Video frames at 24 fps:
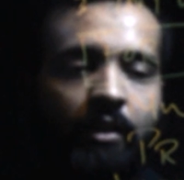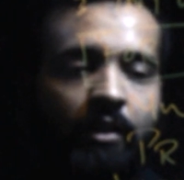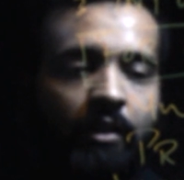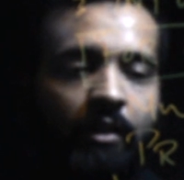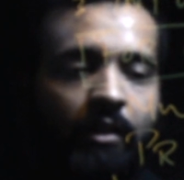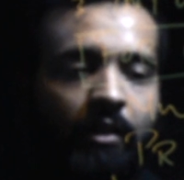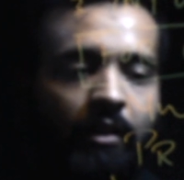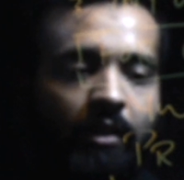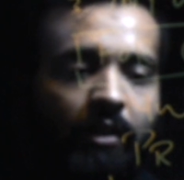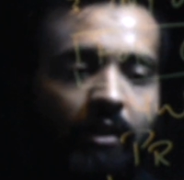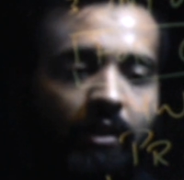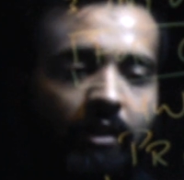
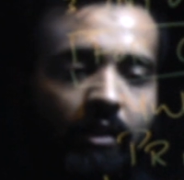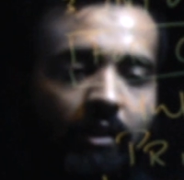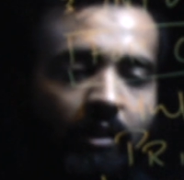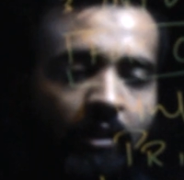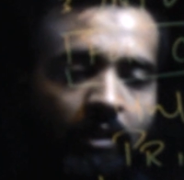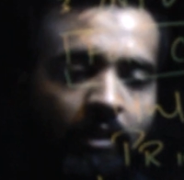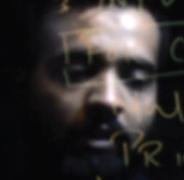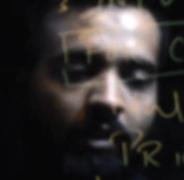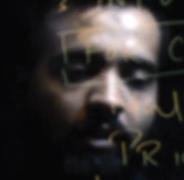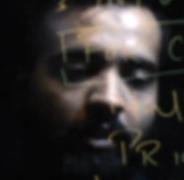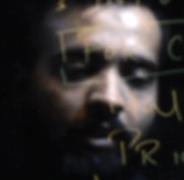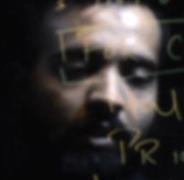
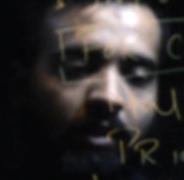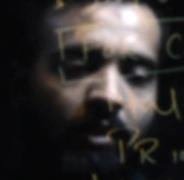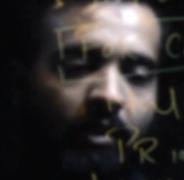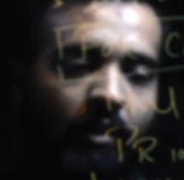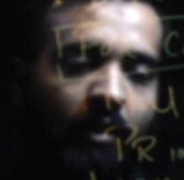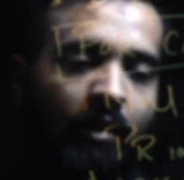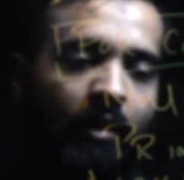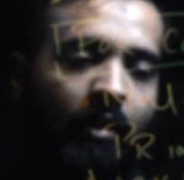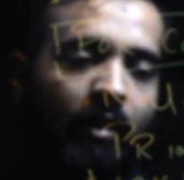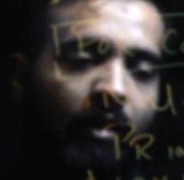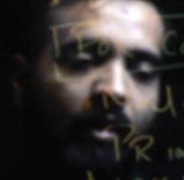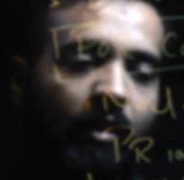
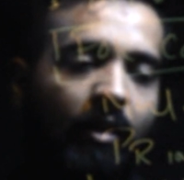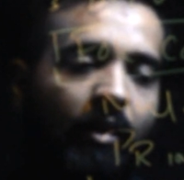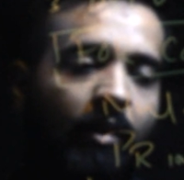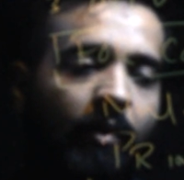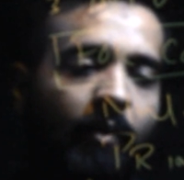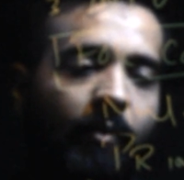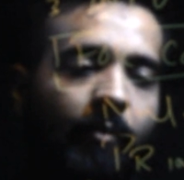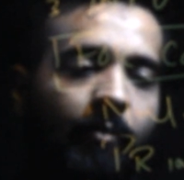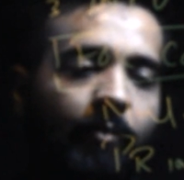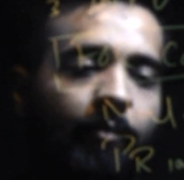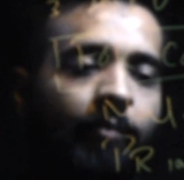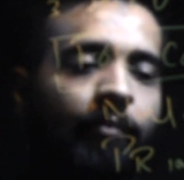
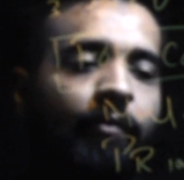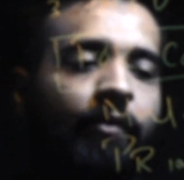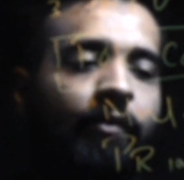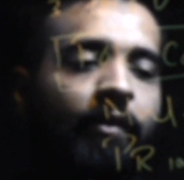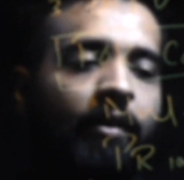Nothing is said.